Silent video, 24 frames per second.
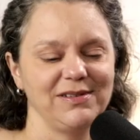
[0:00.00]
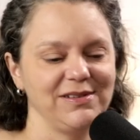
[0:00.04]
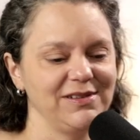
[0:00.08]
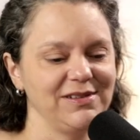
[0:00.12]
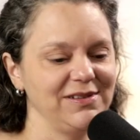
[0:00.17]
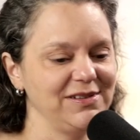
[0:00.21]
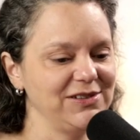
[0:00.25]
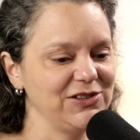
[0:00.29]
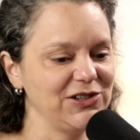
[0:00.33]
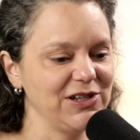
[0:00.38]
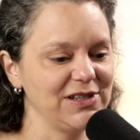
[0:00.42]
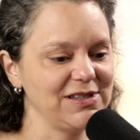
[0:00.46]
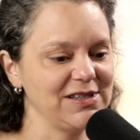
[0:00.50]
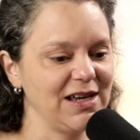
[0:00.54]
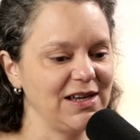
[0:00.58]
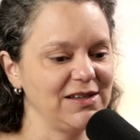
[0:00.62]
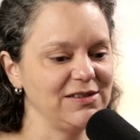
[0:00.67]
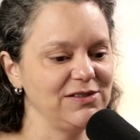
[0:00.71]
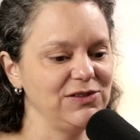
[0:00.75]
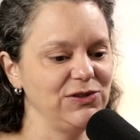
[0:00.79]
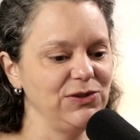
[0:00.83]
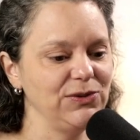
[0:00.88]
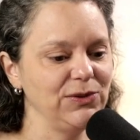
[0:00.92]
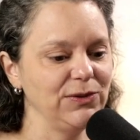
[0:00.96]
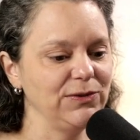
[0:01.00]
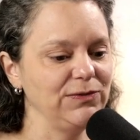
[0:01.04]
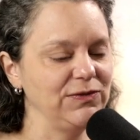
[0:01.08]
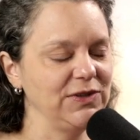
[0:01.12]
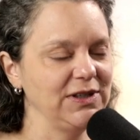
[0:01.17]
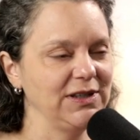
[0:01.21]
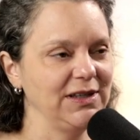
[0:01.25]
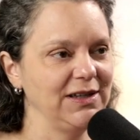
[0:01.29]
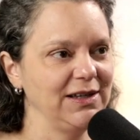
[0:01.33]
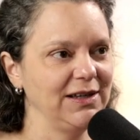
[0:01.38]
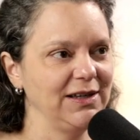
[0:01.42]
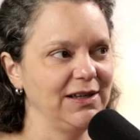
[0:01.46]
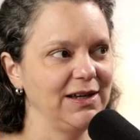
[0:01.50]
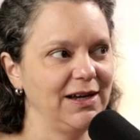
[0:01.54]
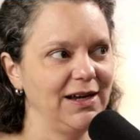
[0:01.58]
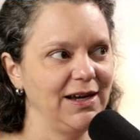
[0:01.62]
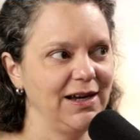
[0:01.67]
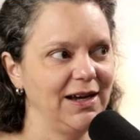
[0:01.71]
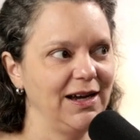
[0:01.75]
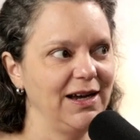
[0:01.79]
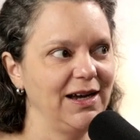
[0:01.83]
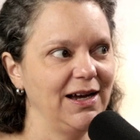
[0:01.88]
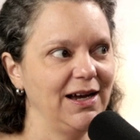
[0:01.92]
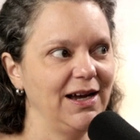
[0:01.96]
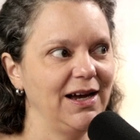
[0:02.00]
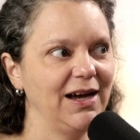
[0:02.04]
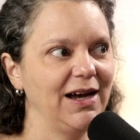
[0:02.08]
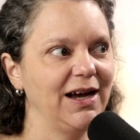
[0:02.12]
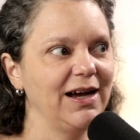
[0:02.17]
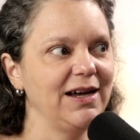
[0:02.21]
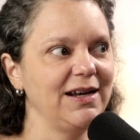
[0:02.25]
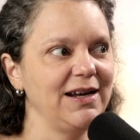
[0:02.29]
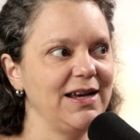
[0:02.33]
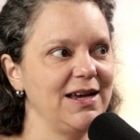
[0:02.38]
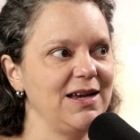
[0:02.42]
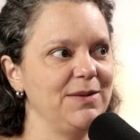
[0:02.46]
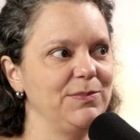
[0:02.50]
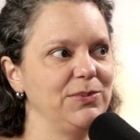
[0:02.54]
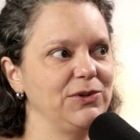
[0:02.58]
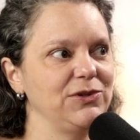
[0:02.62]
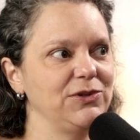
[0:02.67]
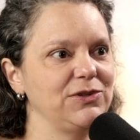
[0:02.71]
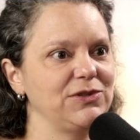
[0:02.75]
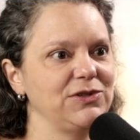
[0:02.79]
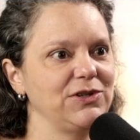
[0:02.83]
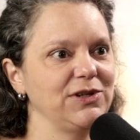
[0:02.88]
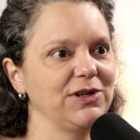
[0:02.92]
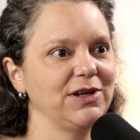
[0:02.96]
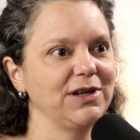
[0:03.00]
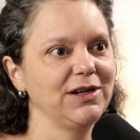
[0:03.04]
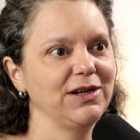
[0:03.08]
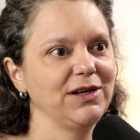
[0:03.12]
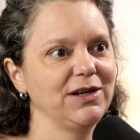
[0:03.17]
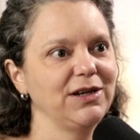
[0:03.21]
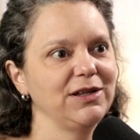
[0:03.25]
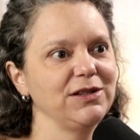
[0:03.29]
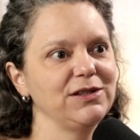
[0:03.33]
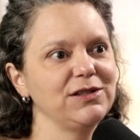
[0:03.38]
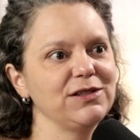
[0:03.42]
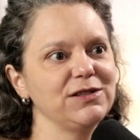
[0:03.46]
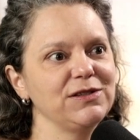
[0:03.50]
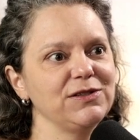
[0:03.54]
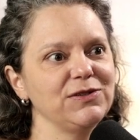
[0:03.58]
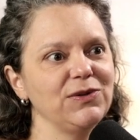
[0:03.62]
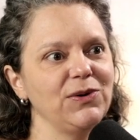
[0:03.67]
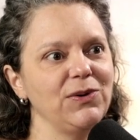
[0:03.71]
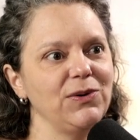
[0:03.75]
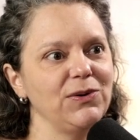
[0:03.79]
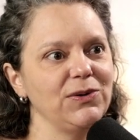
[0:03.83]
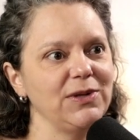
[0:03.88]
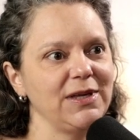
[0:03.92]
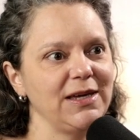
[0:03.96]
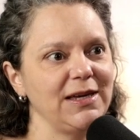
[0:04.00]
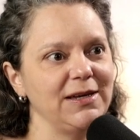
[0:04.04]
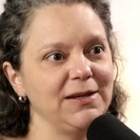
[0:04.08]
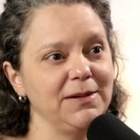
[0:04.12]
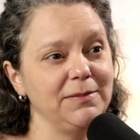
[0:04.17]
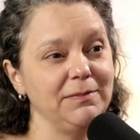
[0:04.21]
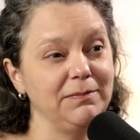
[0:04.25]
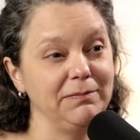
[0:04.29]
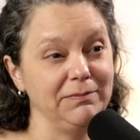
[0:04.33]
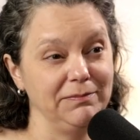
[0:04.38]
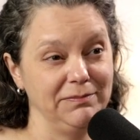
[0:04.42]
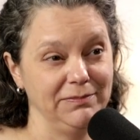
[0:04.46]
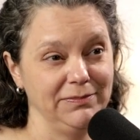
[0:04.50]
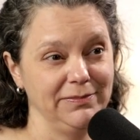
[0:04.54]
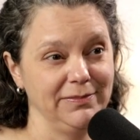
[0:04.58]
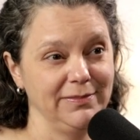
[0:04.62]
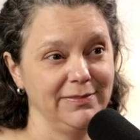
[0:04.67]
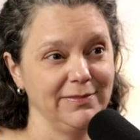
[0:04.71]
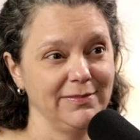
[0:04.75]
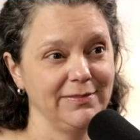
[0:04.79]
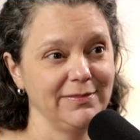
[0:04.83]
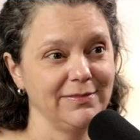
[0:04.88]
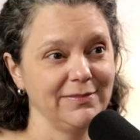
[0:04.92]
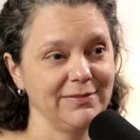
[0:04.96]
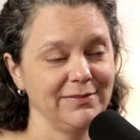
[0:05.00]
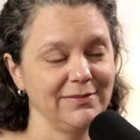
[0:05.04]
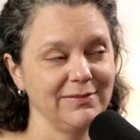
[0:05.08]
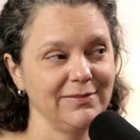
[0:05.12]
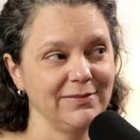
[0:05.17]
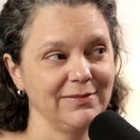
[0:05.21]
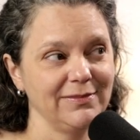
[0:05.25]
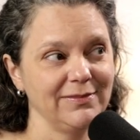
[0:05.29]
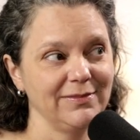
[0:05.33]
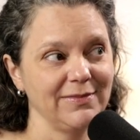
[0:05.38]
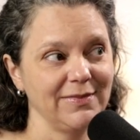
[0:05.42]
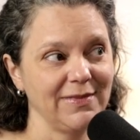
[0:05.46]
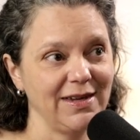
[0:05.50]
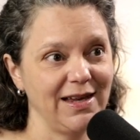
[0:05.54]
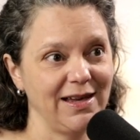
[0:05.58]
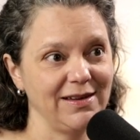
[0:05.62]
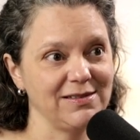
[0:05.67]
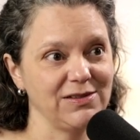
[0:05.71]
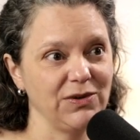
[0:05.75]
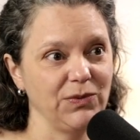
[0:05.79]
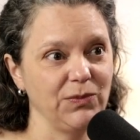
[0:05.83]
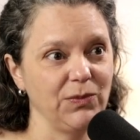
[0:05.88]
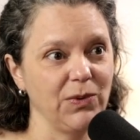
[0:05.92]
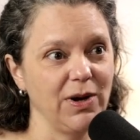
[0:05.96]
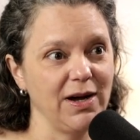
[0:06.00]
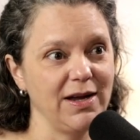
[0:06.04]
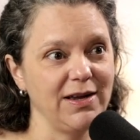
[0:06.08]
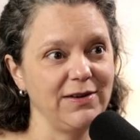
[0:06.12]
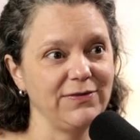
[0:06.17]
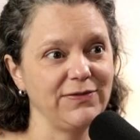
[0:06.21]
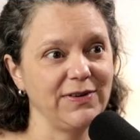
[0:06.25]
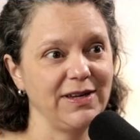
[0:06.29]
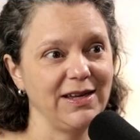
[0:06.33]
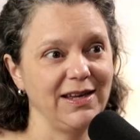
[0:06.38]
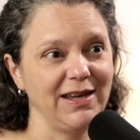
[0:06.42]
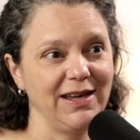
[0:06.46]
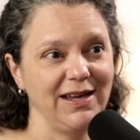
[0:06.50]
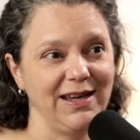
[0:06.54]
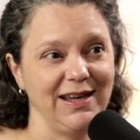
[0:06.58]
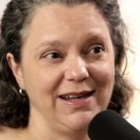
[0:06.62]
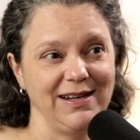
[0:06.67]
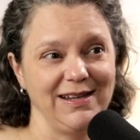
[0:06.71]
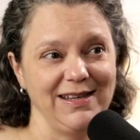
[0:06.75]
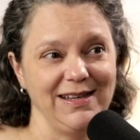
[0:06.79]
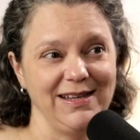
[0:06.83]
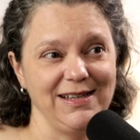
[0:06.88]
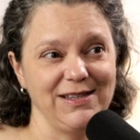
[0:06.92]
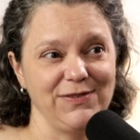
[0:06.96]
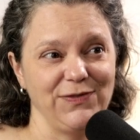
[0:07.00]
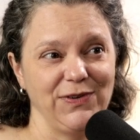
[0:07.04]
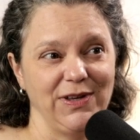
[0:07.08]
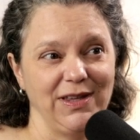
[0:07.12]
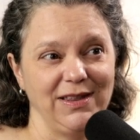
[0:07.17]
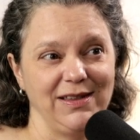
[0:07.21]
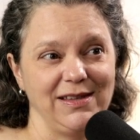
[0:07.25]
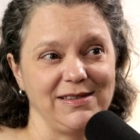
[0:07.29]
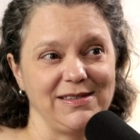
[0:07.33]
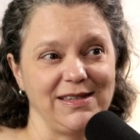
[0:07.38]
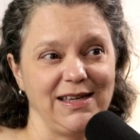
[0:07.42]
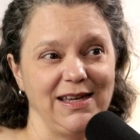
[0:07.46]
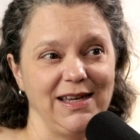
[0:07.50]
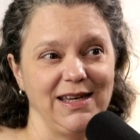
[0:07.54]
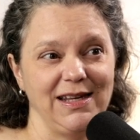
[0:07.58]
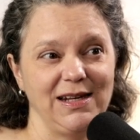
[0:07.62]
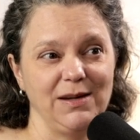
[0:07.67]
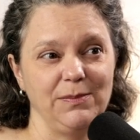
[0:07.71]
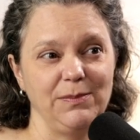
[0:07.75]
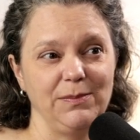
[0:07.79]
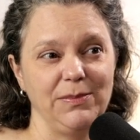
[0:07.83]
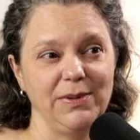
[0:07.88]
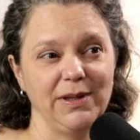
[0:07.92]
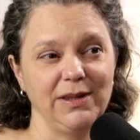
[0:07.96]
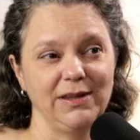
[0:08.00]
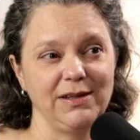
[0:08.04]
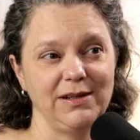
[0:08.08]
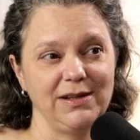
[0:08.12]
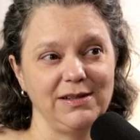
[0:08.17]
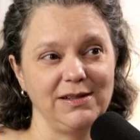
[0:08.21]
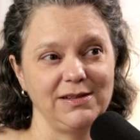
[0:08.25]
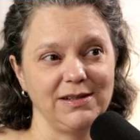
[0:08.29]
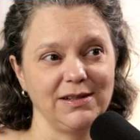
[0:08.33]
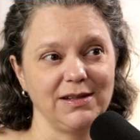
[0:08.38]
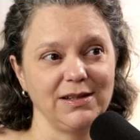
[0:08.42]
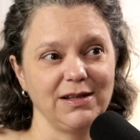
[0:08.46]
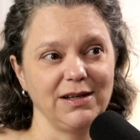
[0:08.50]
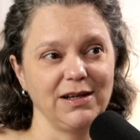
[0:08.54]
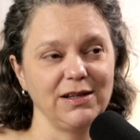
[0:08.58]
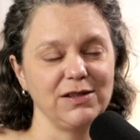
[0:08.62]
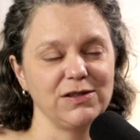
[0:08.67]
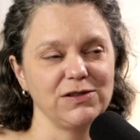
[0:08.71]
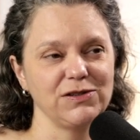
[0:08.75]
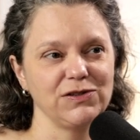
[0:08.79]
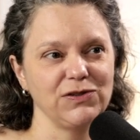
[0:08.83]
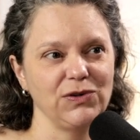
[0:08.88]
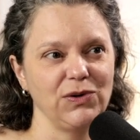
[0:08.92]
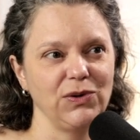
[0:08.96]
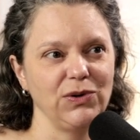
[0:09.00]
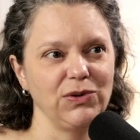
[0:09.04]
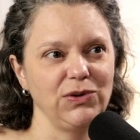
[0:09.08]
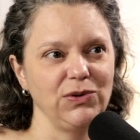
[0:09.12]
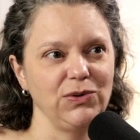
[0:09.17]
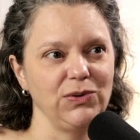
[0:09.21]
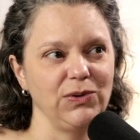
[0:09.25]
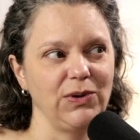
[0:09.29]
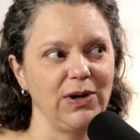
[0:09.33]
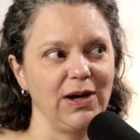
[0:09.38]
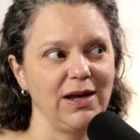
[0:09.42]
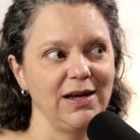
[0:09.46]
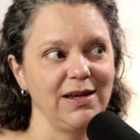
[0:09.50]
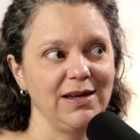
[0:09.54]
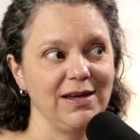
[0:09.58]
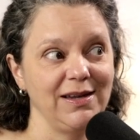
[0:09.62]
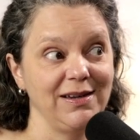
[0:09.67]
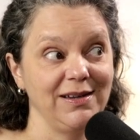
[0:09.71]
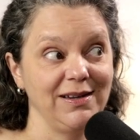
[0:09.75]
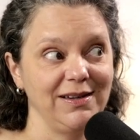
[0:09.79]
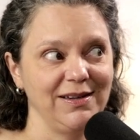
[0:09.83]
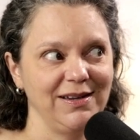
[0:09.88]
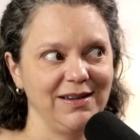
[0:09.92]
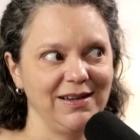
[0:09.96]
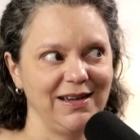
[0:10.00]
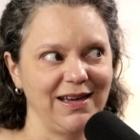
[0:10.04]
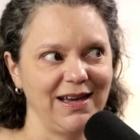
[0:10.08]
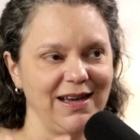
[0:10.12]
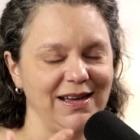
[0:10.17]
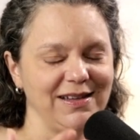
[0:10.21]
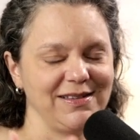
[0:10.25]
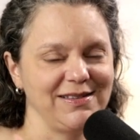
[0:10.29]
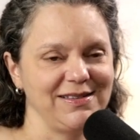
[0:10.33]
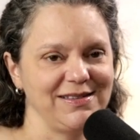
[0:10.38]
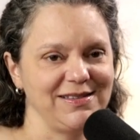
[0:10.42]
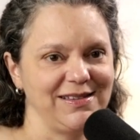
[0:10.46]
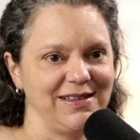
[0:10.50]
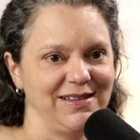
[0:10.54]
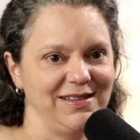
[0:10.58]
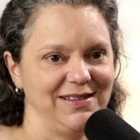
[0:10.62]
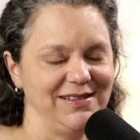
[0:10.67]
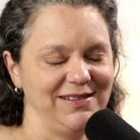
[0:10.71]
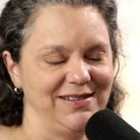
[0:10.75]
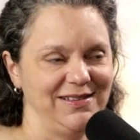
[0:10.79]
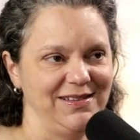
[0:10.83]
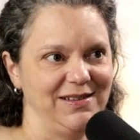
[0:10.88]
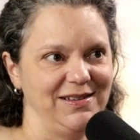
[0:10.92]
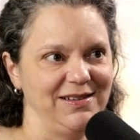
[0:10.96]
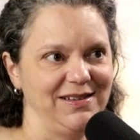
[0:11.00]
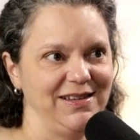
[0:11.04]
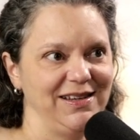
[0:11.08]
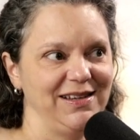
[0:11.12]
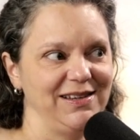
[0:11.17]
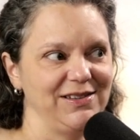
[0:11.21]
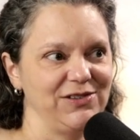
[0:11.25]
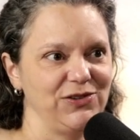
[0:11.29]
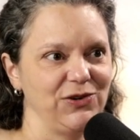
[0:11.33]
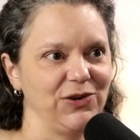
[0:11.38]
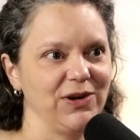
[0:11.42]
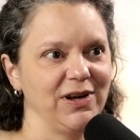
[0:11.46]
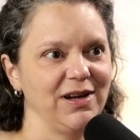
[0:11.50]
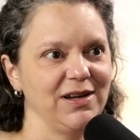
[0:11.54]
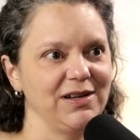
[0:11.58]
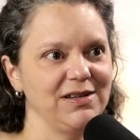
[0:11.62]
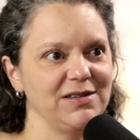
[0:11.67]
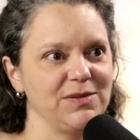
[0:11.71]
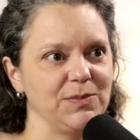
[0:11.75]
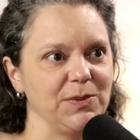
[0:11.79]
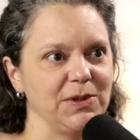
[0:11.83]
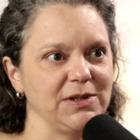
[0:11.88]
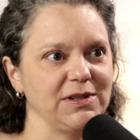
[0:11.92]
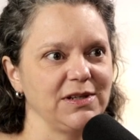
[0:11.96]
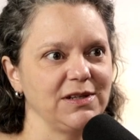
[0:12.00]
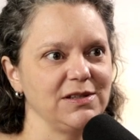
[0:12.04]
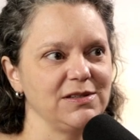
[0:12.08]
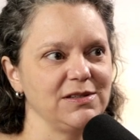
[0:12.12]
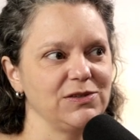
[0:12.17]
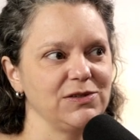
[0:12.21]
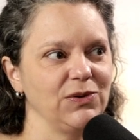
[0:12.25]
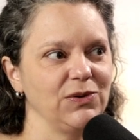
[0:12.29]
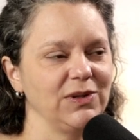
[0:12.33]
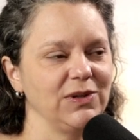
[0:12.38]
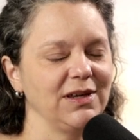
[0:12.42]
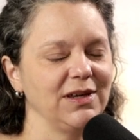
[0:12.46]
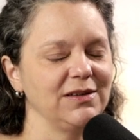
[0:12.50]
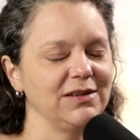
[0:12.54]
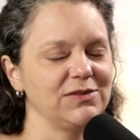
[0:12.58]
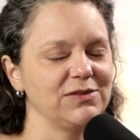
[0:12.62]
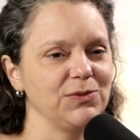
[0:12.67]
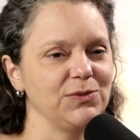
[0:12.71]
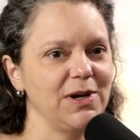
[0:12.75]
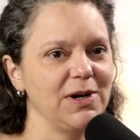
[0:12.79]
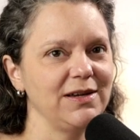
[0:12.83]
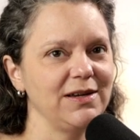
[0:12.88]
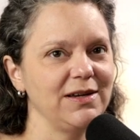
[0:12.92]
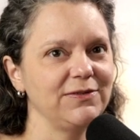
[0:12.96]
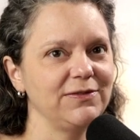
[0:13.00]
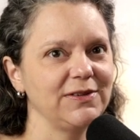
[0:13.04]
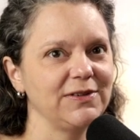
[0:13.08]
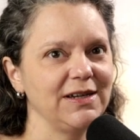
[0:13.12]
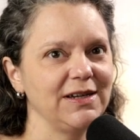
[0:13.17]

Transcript: just as you're feeling unable to console him as a wife, and he's feeling this inability to console you as he's your husband, consoling his wife.